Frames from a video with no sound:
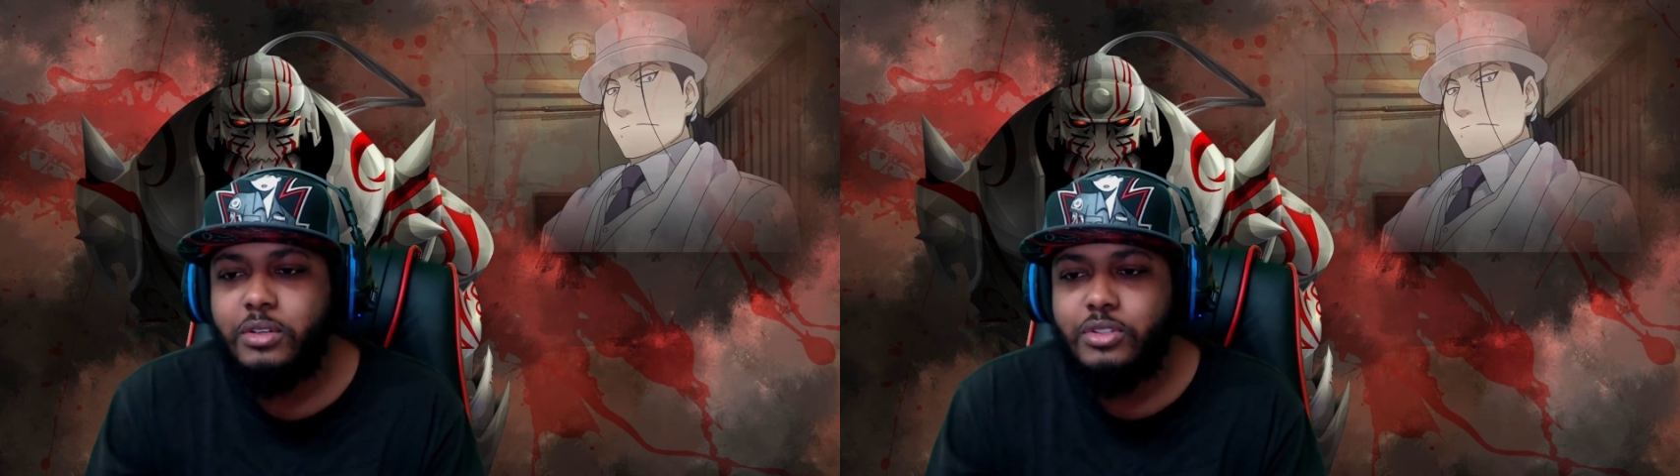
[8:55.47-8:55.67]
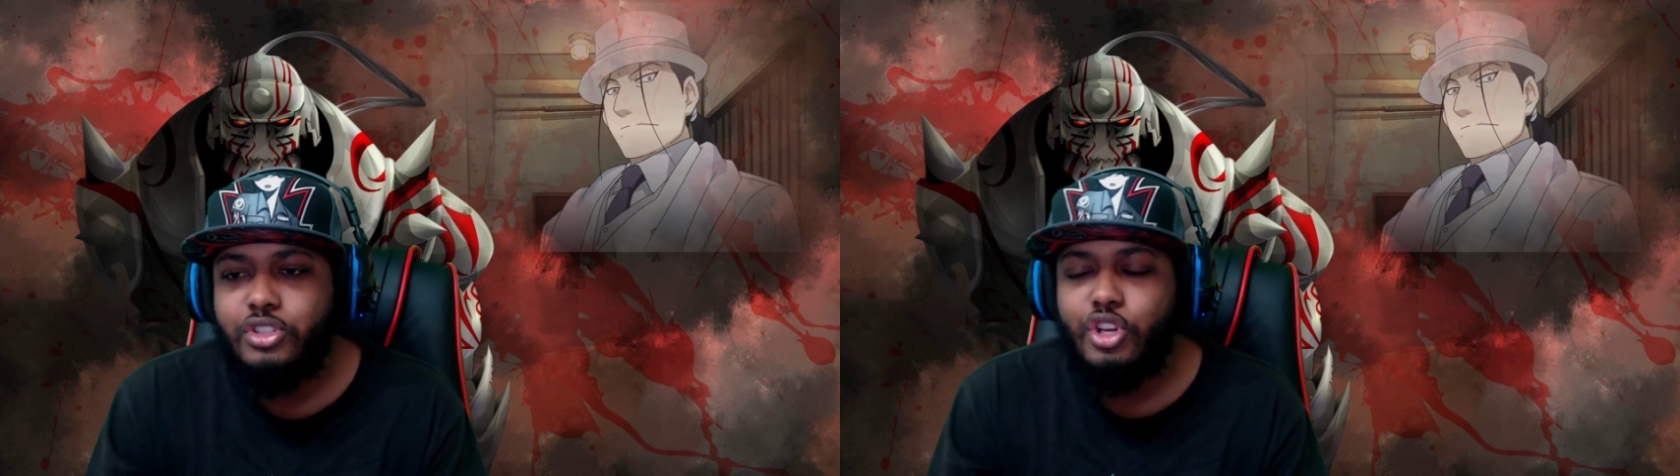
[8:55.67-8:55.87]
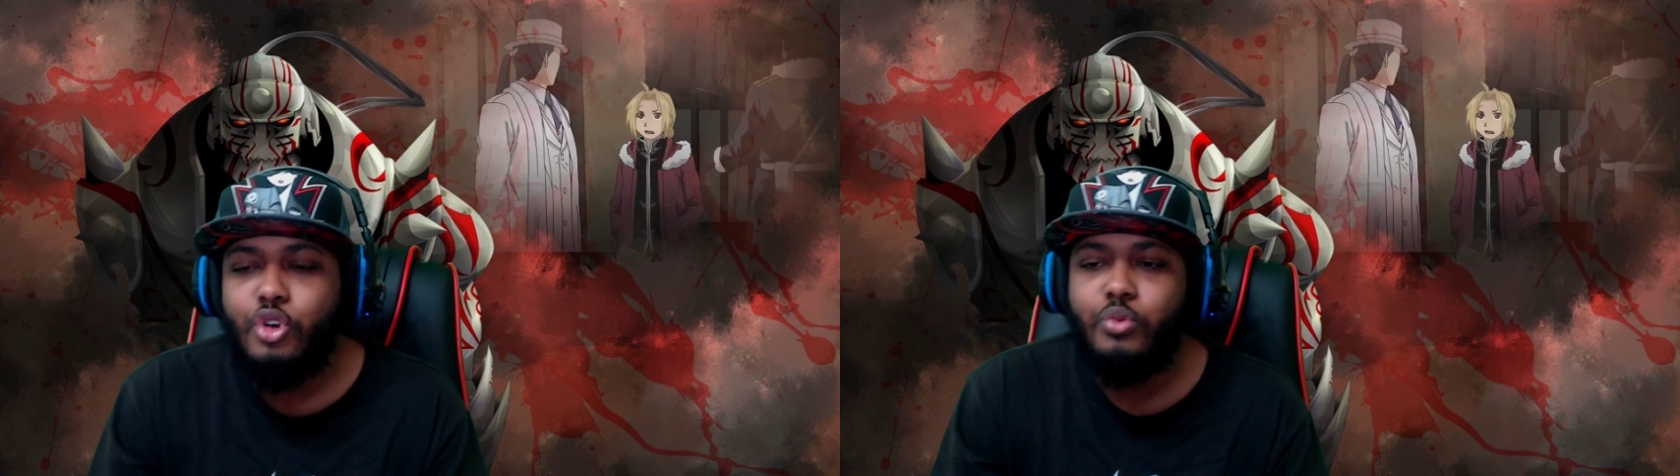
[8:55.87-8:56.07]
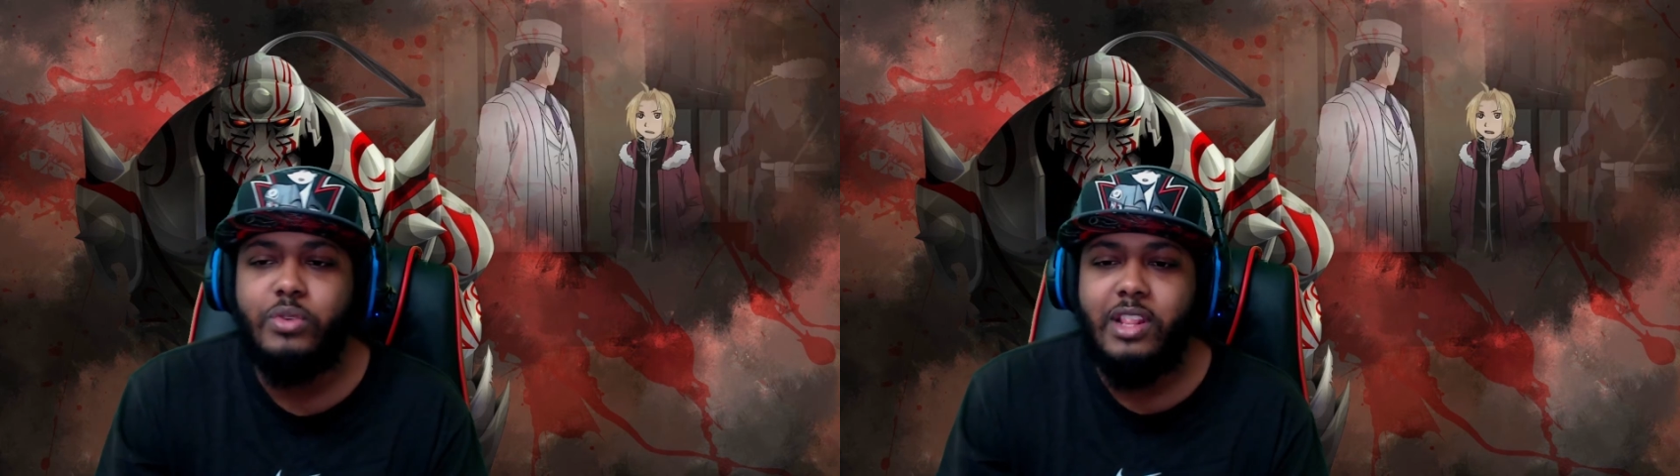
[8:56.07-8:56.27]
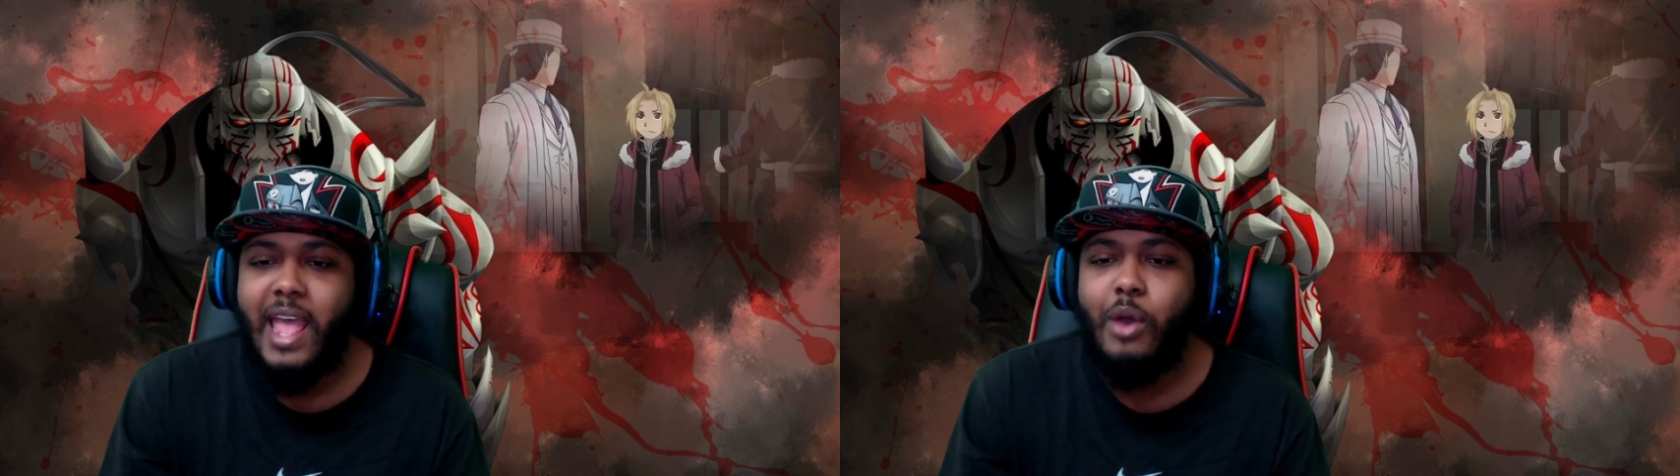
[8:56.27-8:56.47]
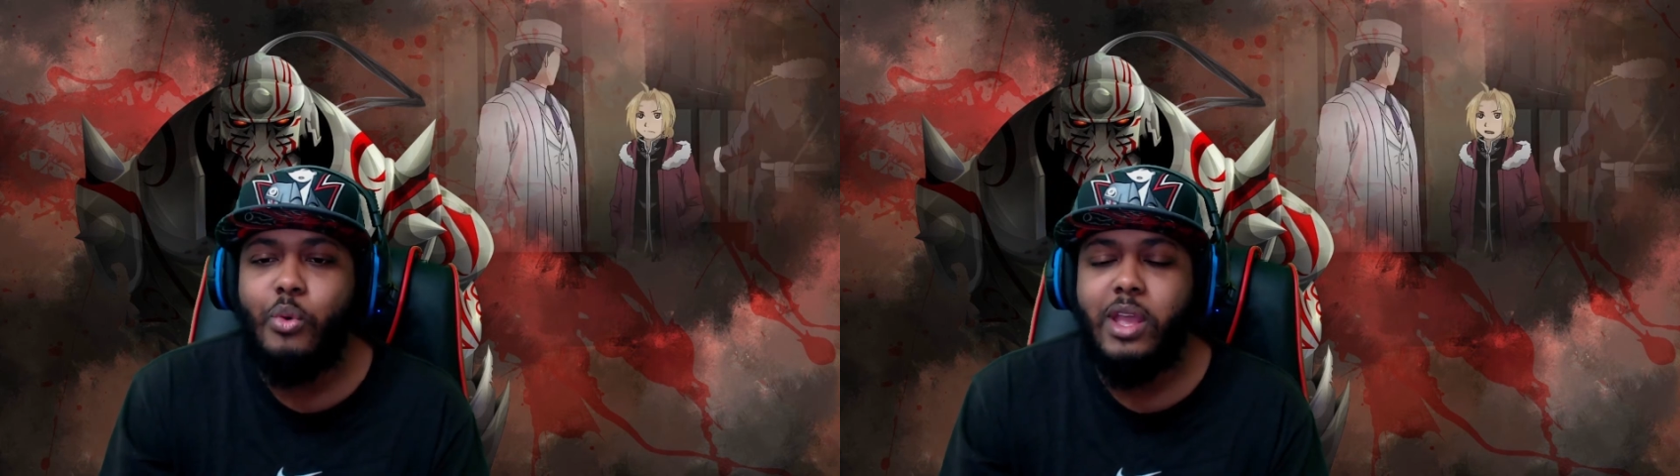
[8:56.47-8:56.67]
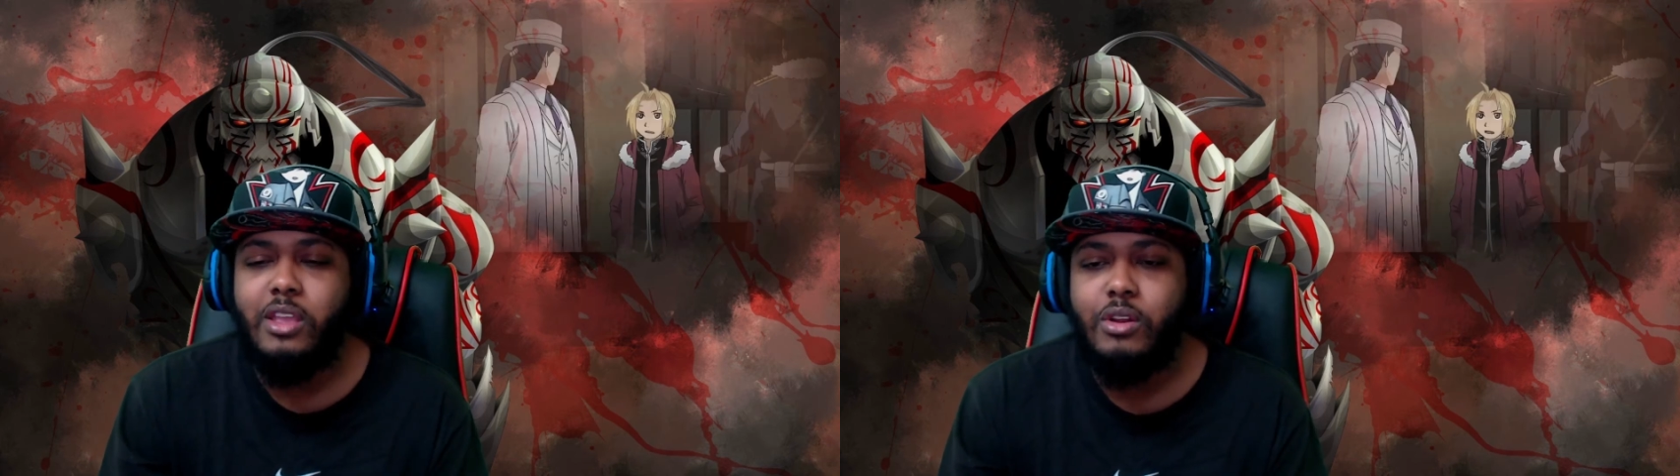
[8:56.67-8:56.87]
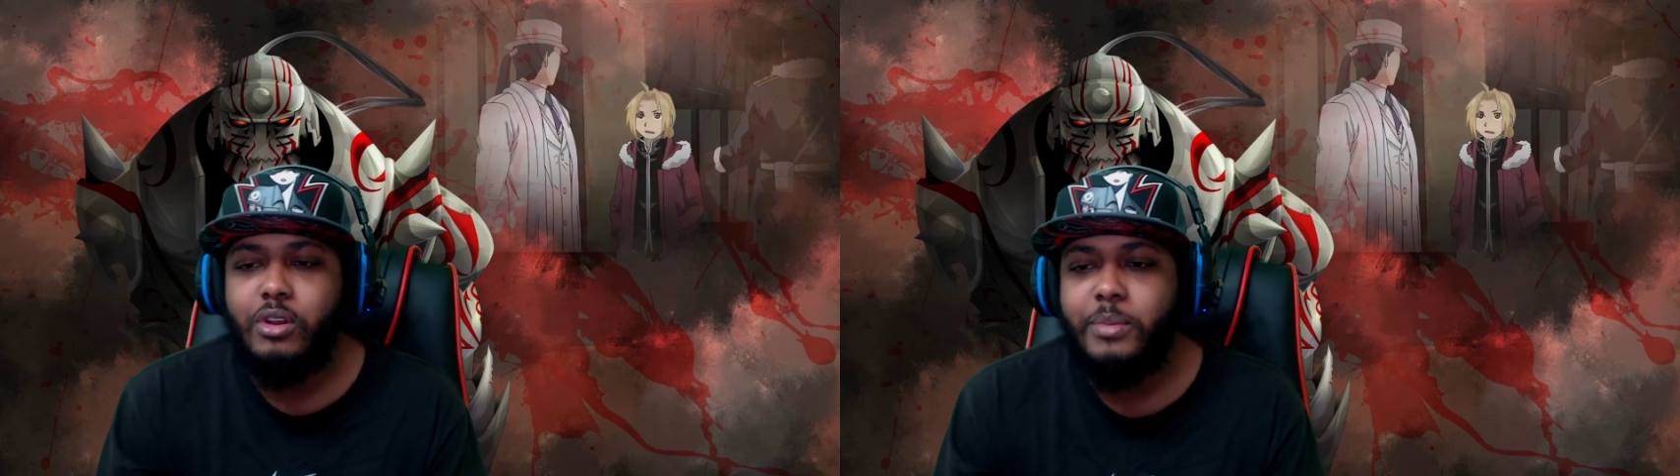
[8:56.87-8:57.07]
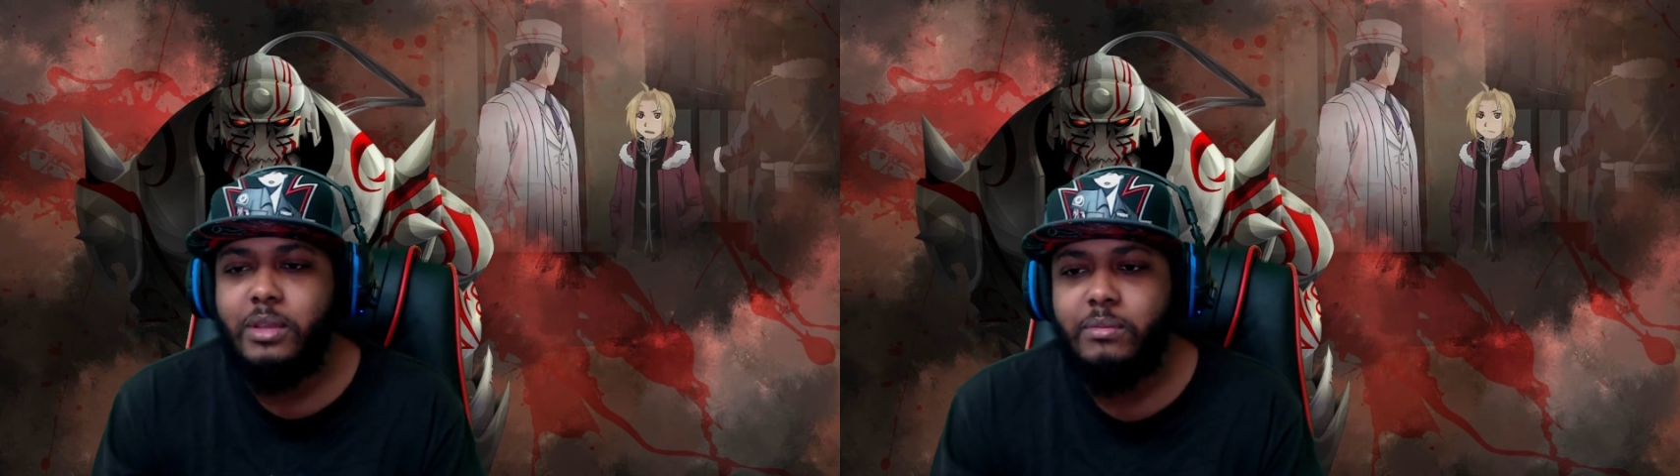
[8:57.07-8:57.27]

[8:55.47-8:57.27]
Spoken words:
stone that way, you know what I mean?